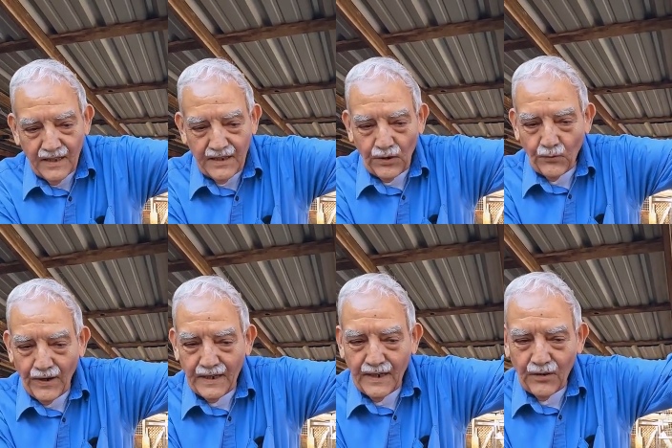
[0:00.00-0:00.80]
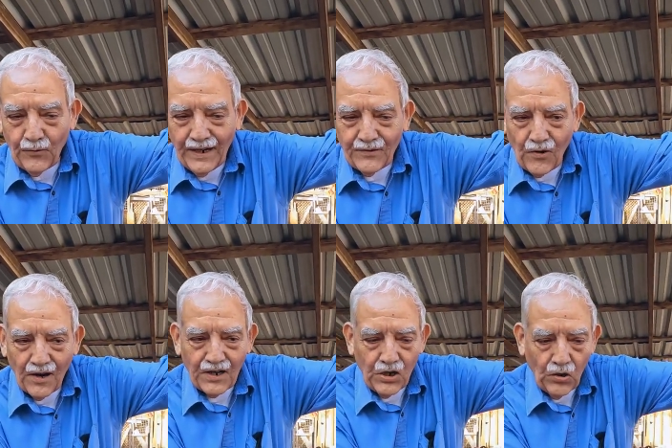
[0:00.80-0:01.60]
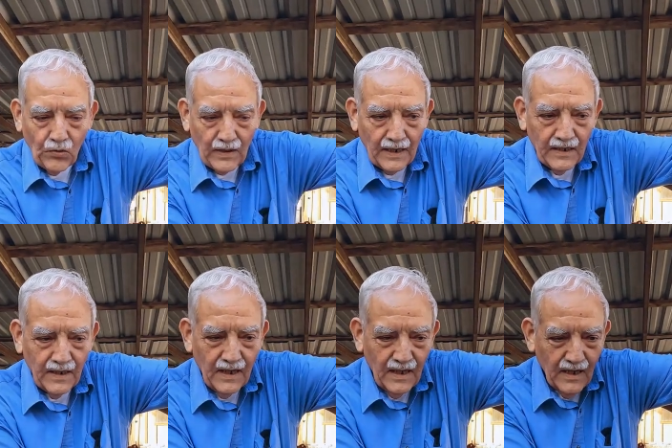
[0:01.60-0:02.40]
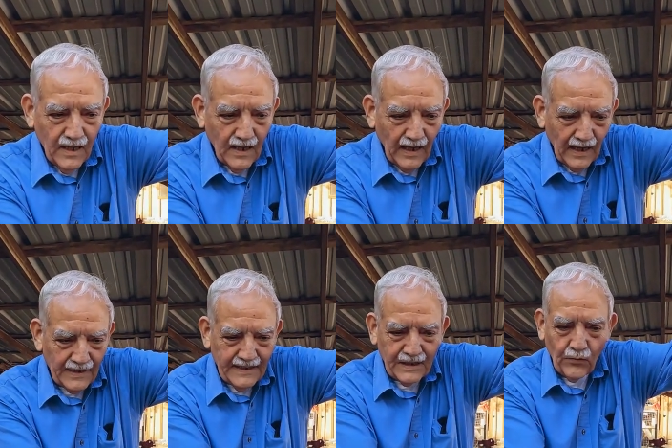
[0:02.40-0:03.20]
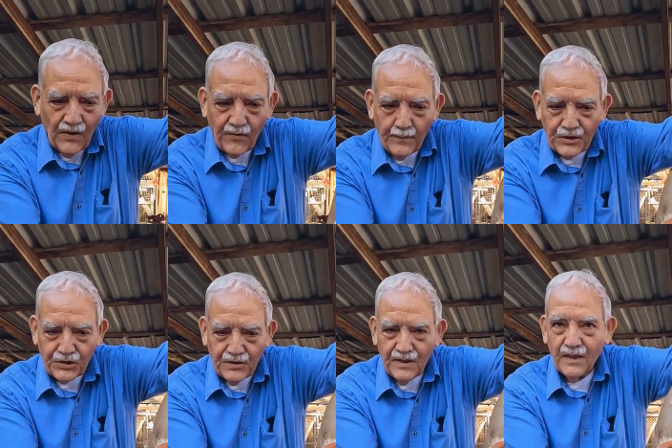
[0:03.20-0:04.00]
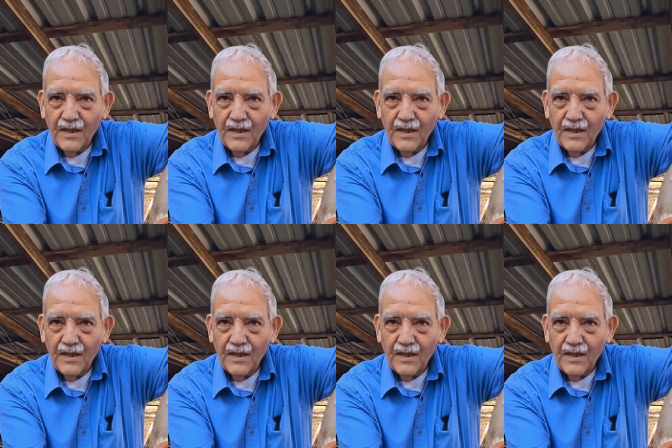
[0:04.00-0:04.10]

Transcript: The uh, Red, Red Rock Cola. Uh, is this the one from Mission?